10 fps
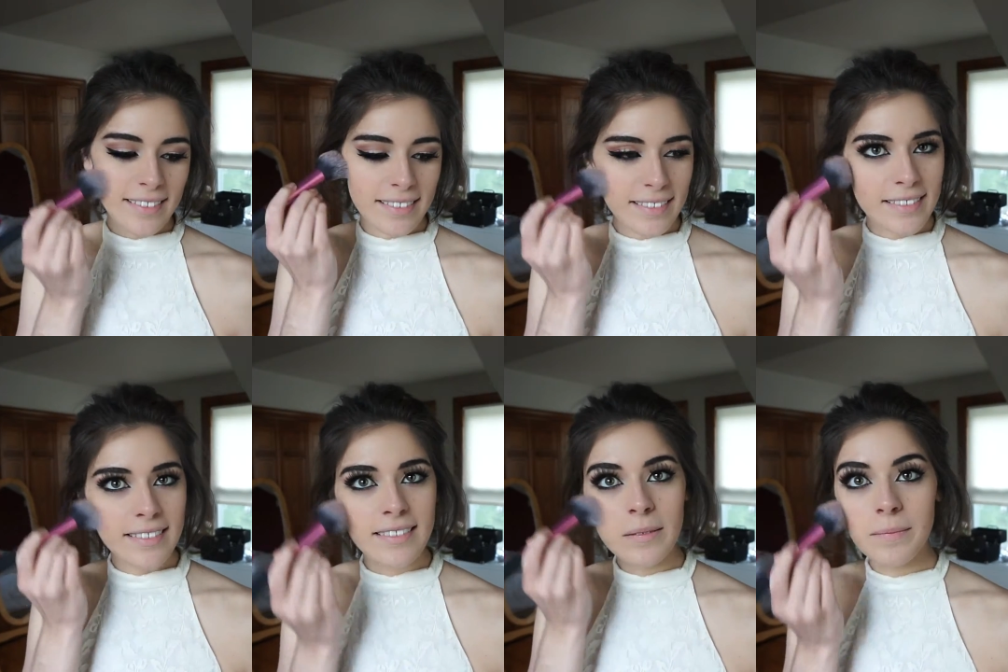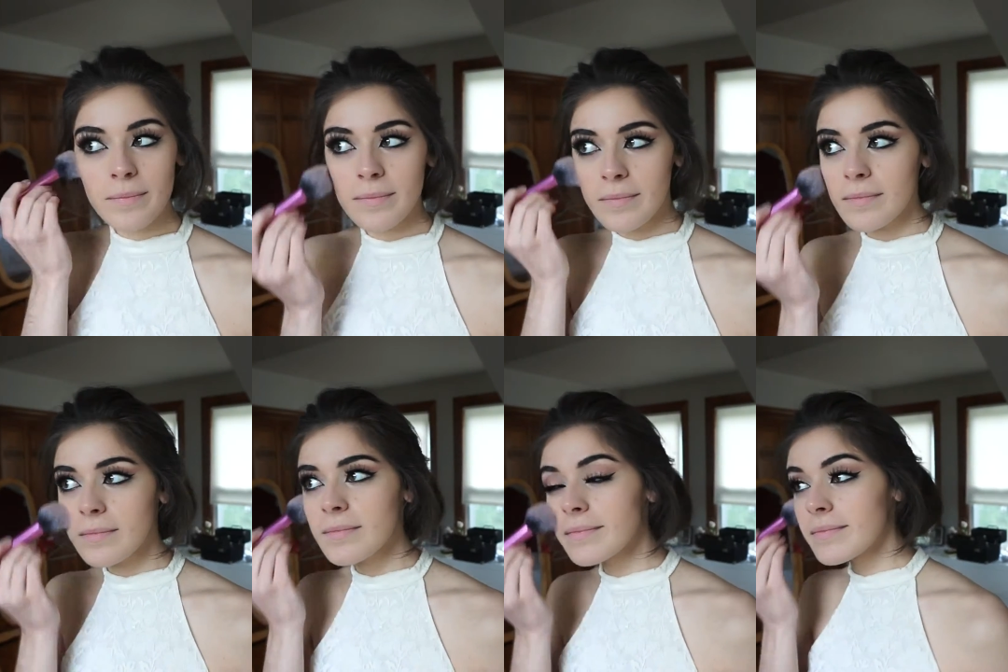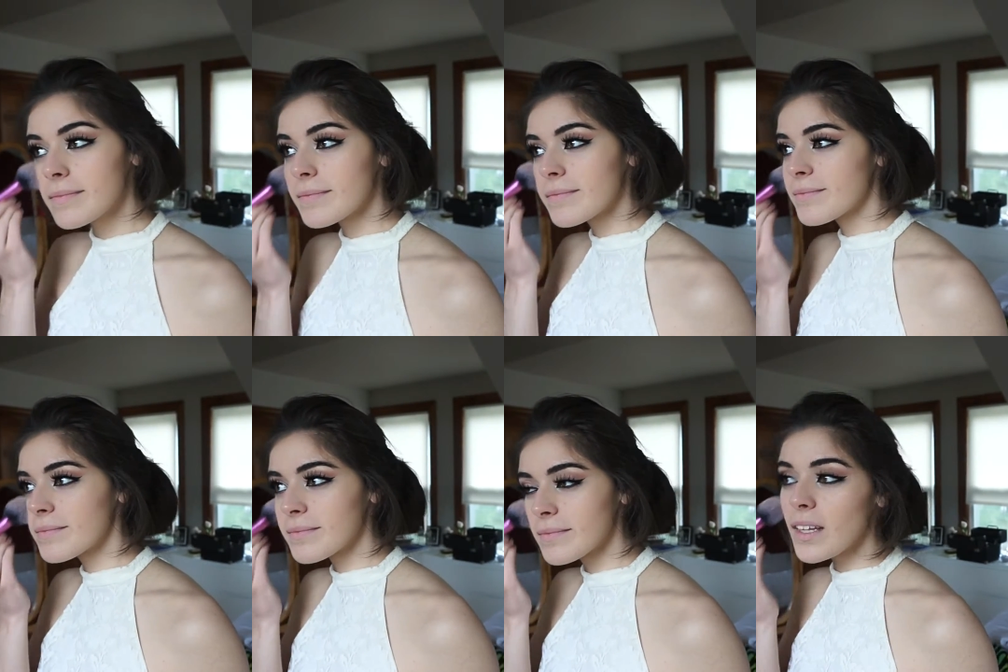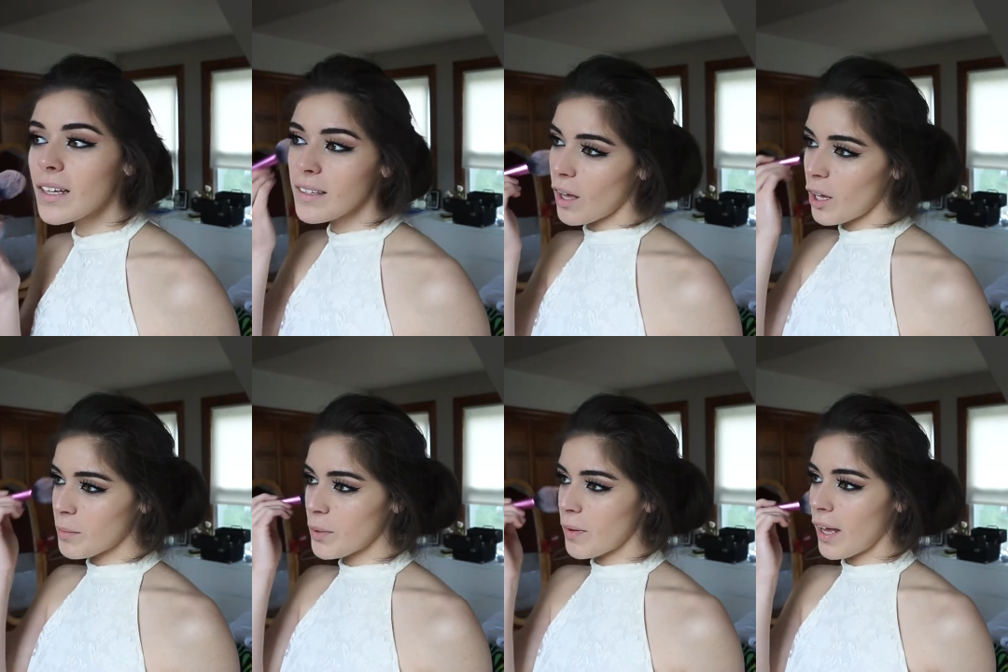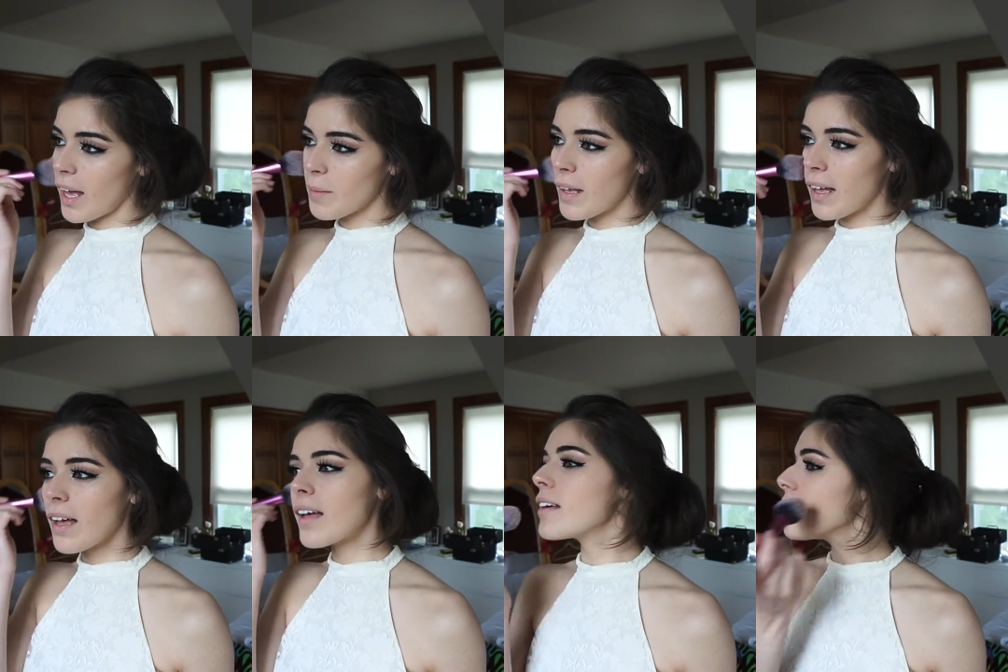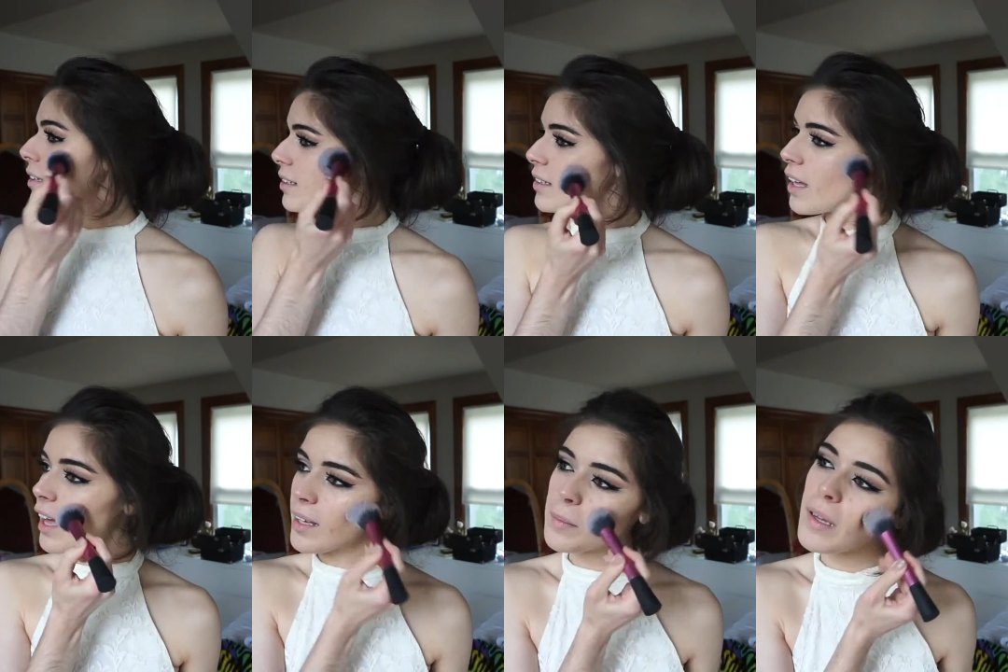I'm just going to smile and put everything on my cheekbones.